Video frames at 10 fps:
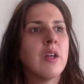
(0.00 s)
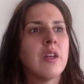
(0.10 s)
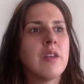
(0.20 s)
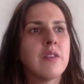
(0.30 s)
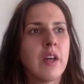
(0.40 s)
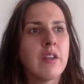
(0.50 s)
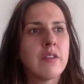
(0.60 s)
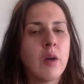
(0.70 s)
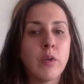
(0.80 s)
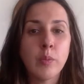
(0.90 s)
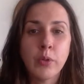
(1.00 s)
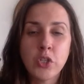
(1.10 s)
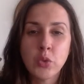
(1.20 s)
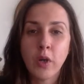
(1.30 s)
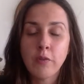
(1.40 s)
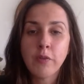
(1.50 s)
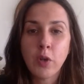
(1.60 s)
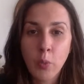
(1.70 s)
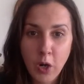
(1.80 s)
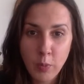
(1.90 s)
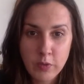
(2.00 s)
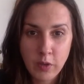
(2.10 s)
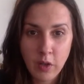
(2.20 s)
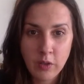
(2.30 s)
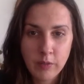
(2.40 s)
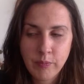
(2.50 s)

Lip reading: he says, I'm going to put you on phenobarbital.